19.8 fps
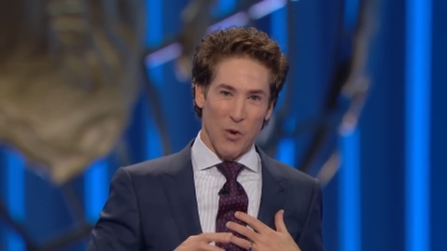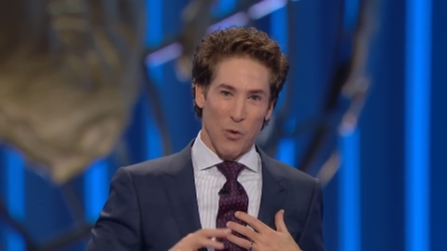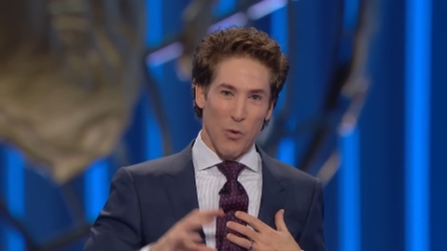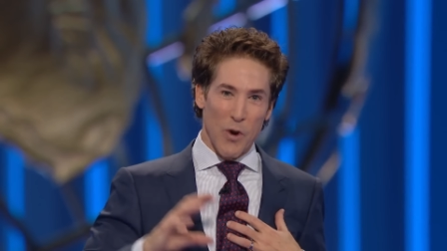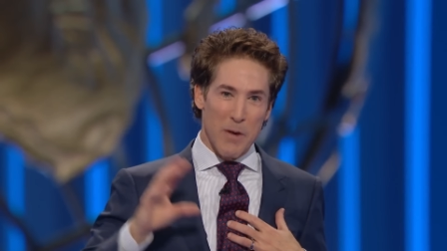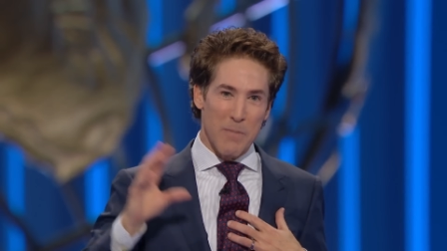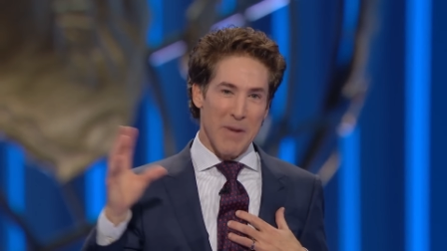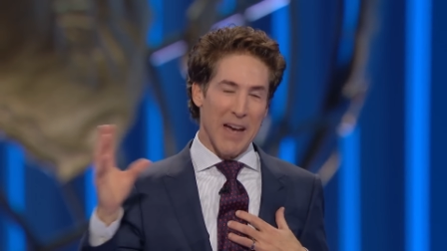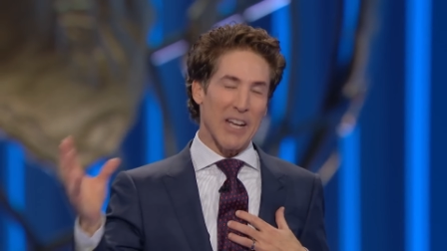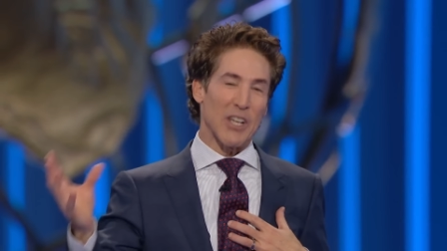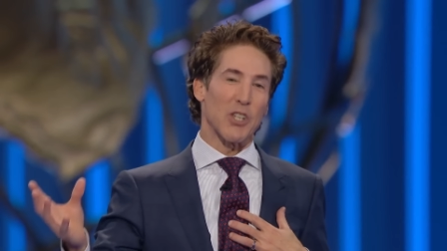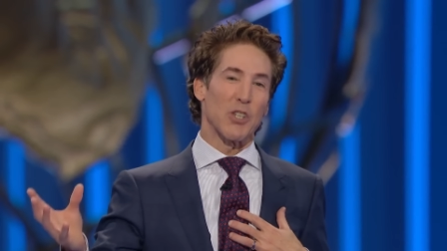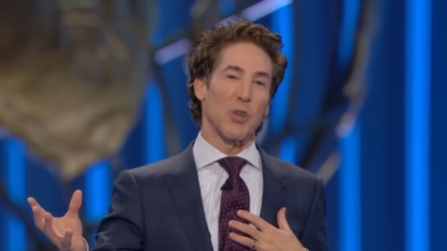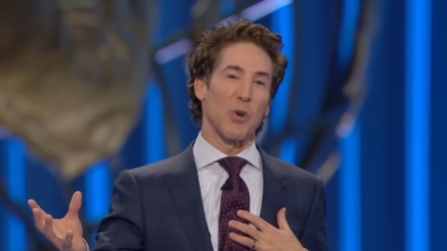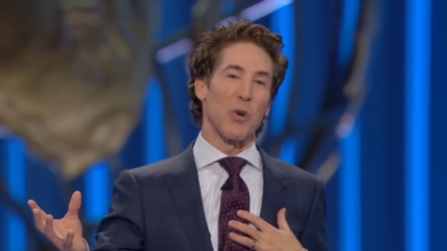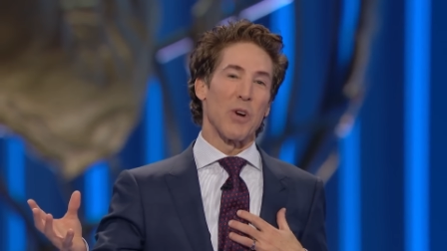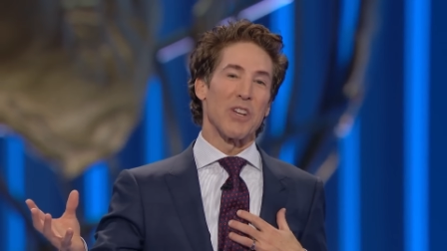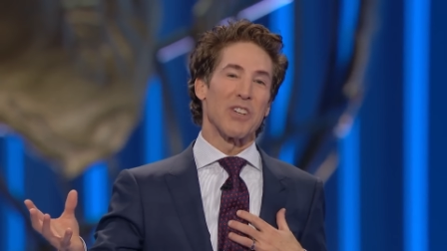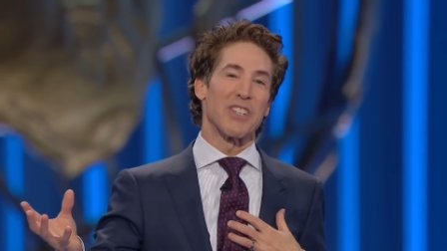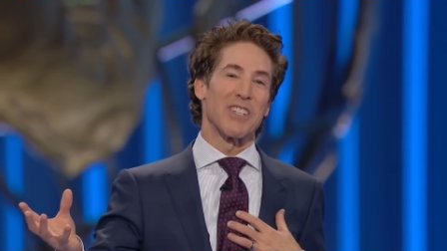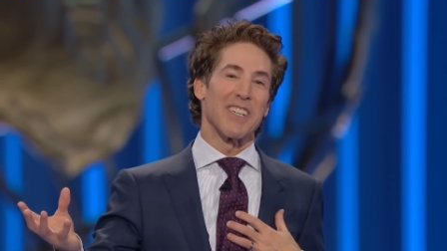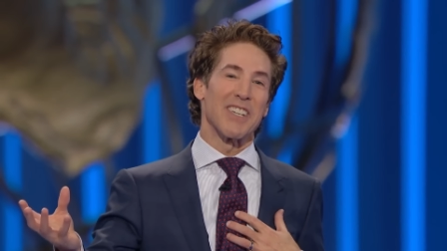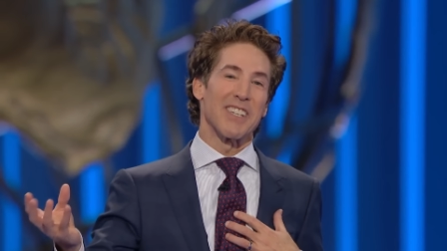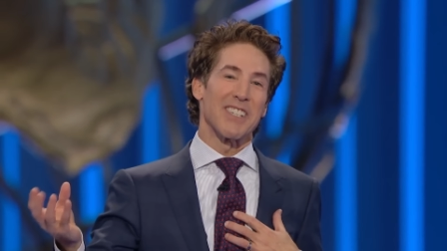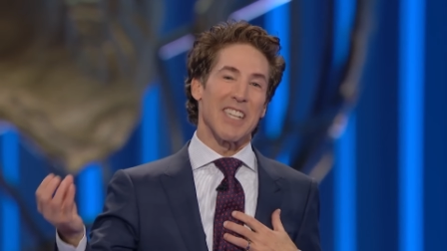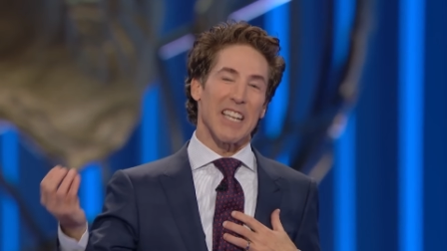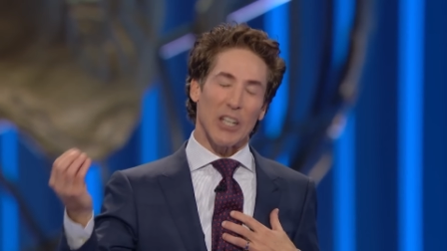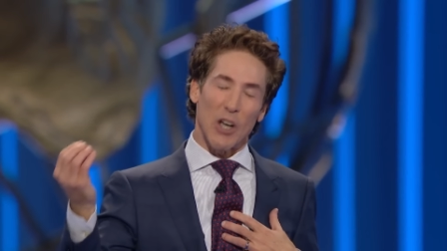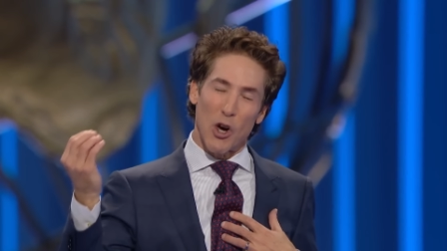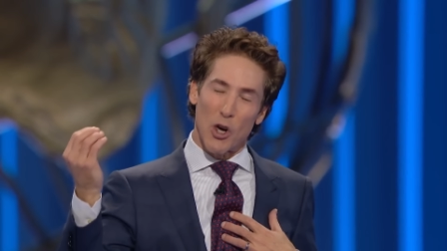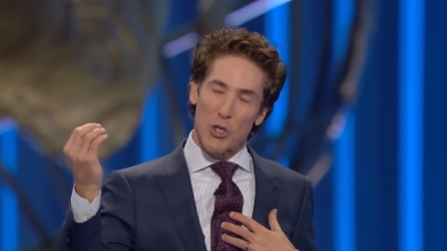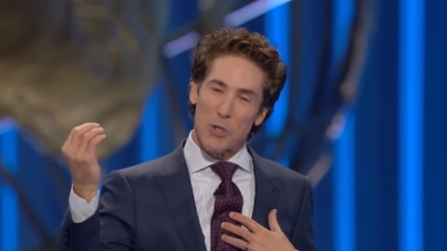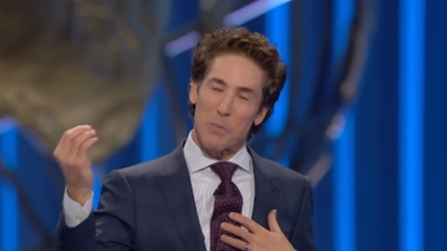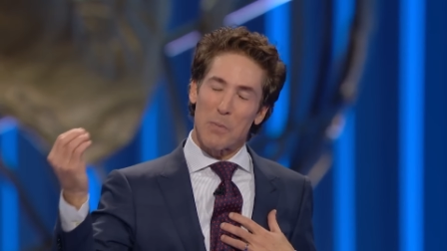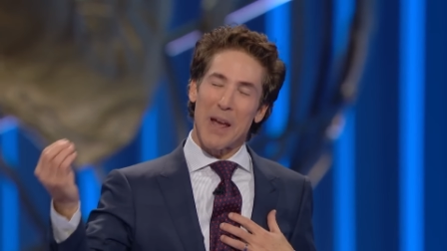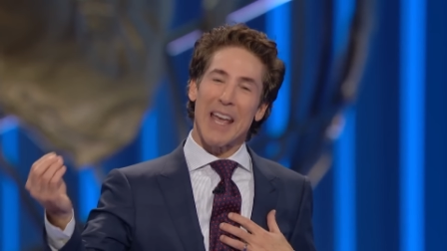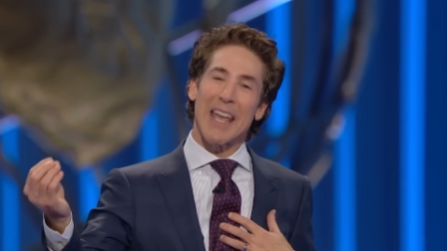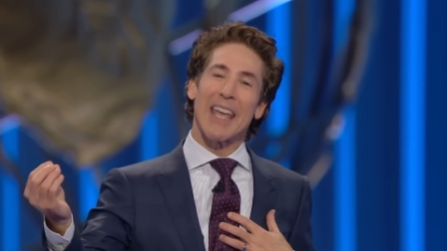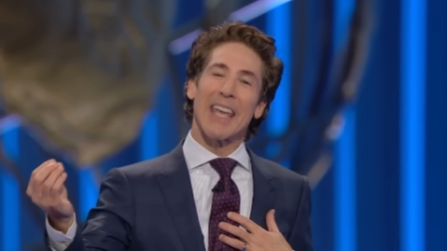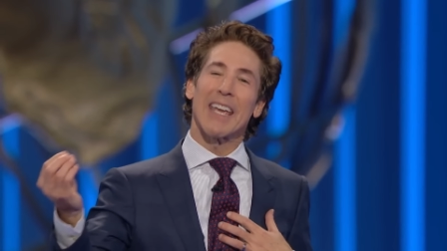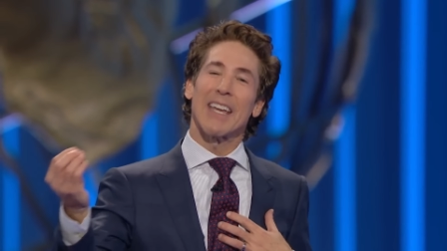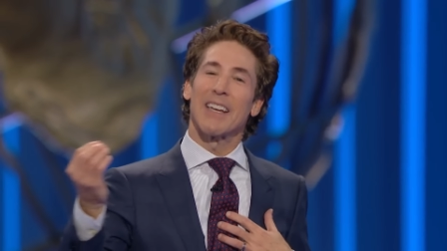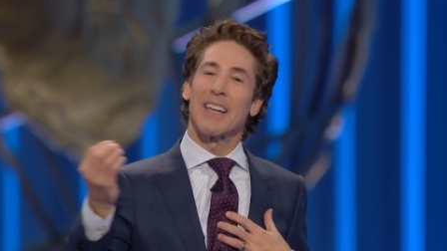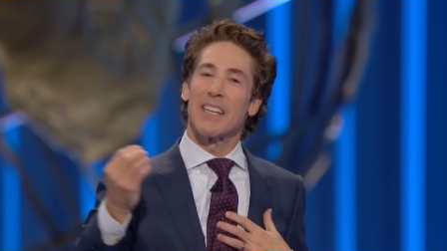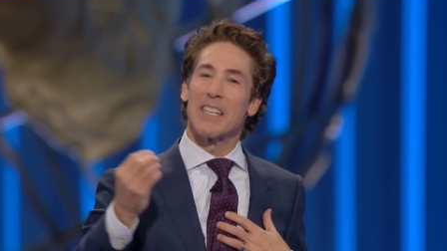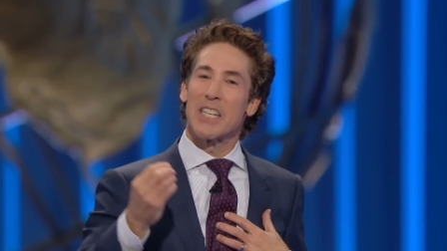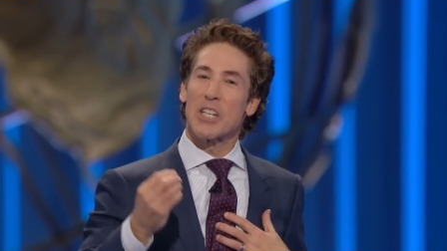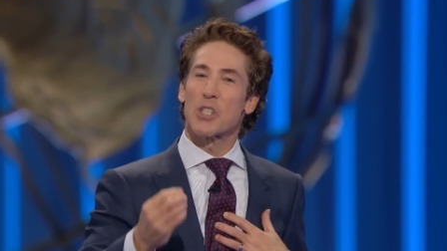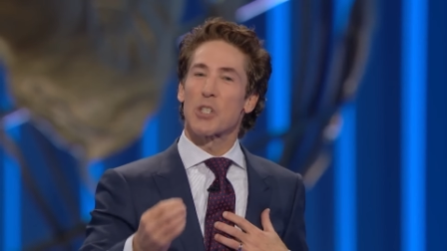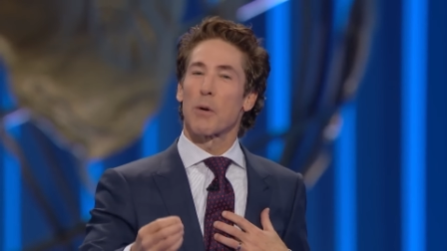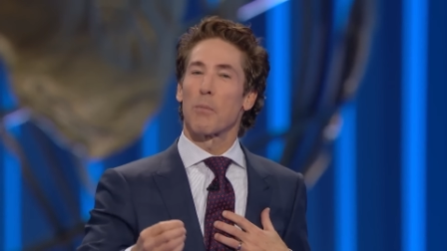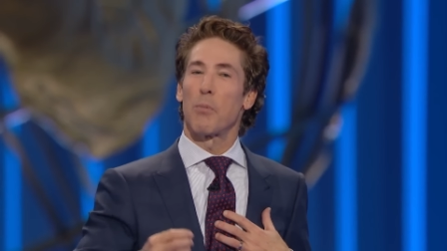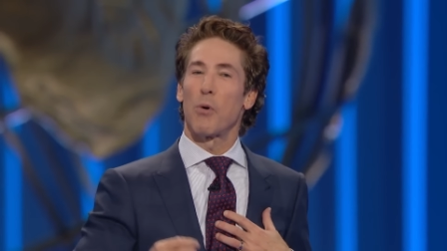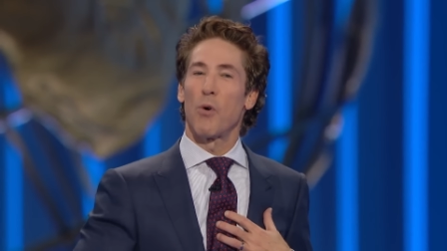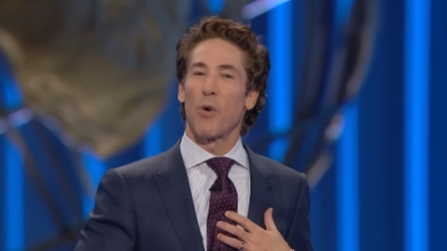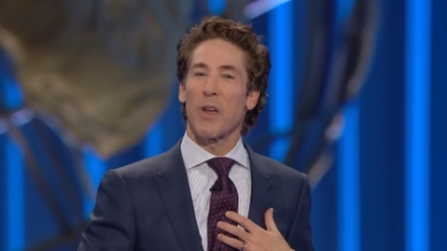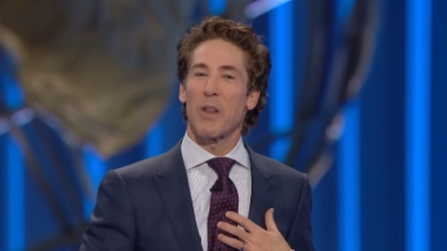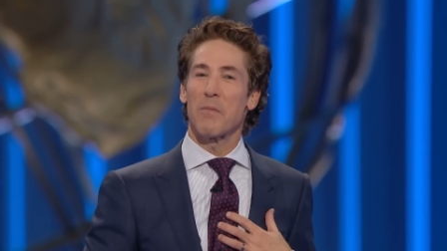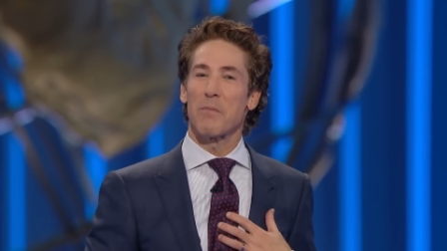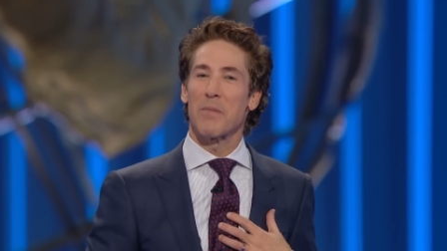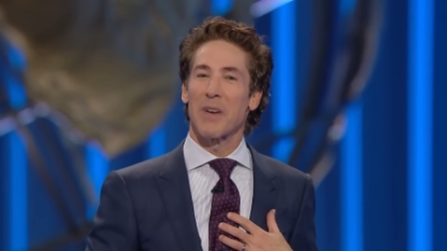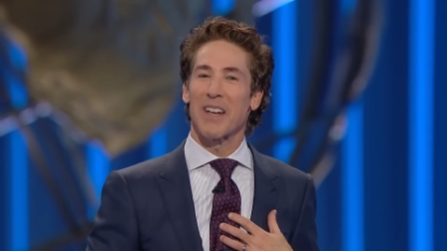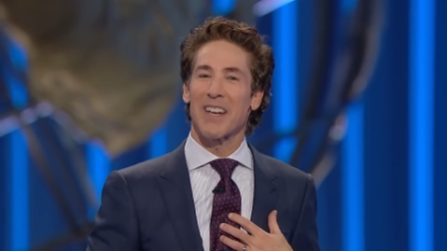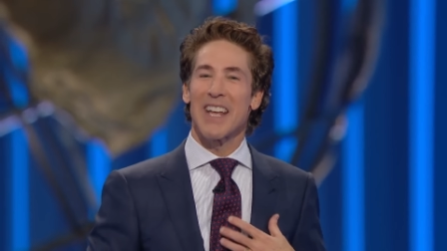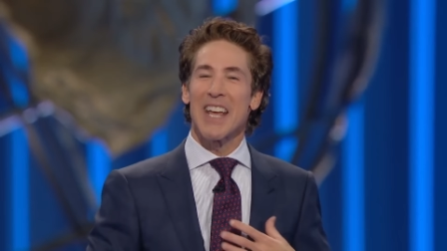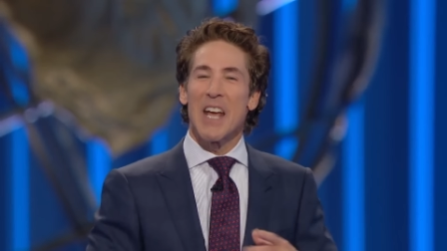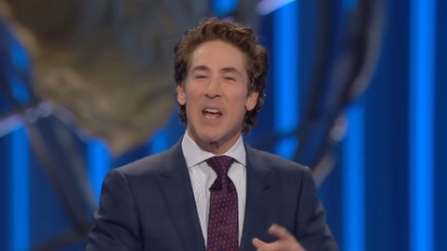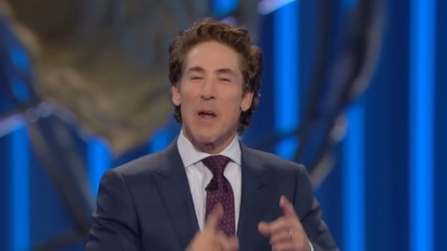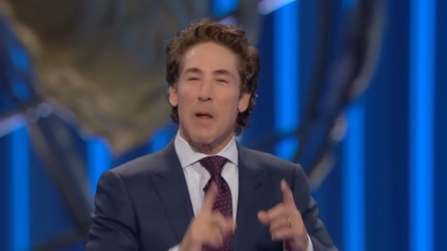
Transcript: We make choices that cause pain and disappointment.